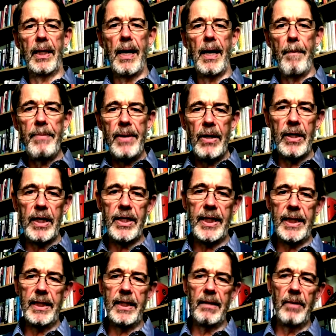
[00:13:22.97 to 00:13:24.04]
the
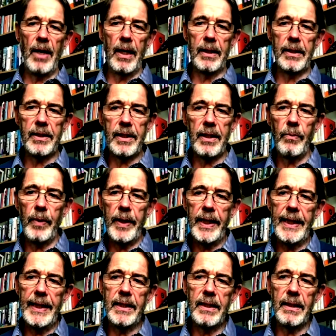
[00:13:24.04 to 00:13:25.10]
community demands that we
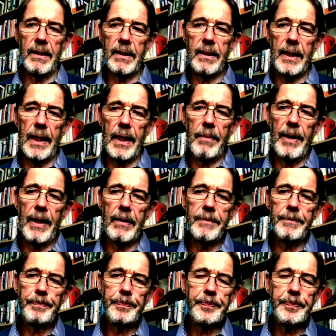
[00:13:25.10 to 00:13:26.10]
need to think about.